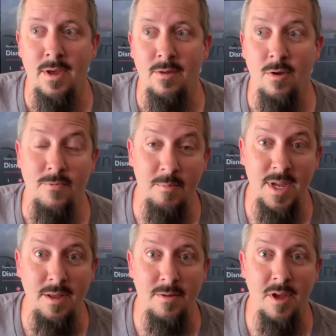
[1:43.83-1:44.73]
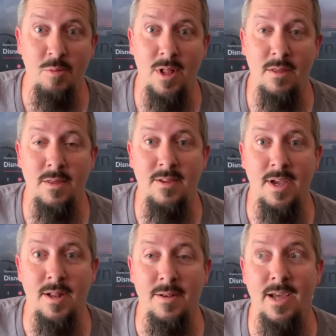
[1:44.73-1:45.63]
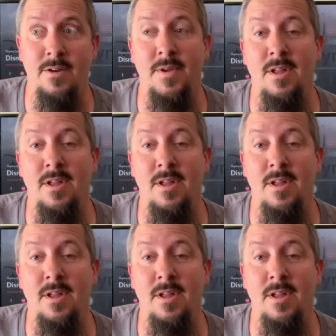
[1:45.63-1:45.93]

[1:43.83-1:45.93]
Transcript: So for me, umbrella's the ticket. Now if it